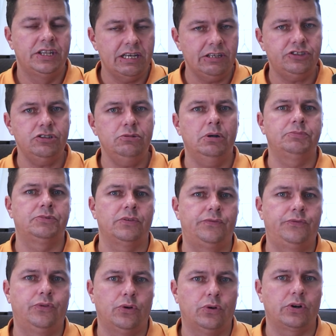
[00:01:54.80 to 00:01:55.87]
They'll do up to
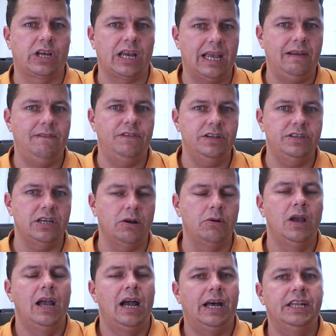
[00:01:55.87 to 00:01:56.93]
4K
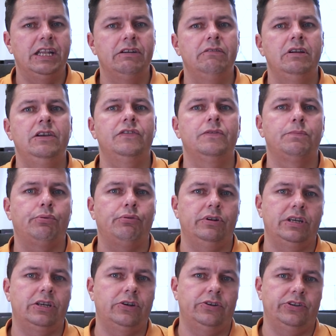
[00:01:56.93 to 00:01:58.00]
video, and they're even
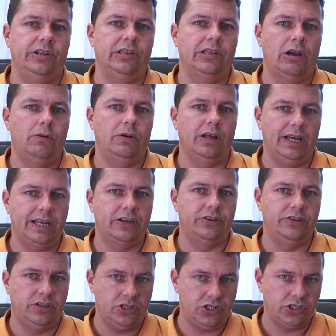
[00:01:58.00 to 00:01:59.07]
pretty good in low light
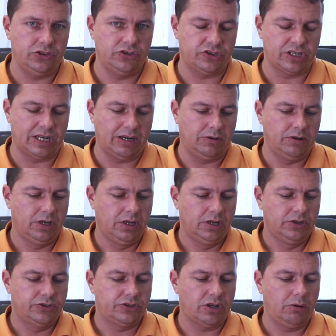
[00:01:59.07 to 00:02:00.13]
conditions now.
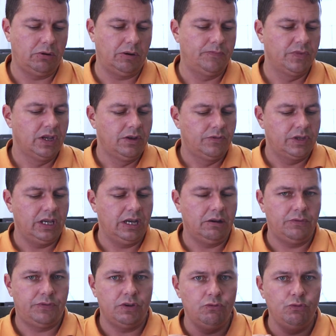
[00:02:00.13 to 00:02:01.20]
So, you
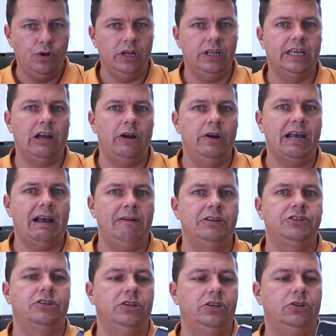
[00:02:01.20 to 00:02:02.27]
know, if you're really going out
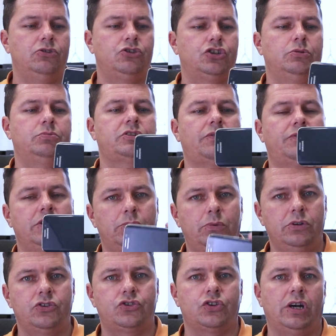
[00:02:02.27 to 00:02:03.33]
into the YouTube stuff and you want to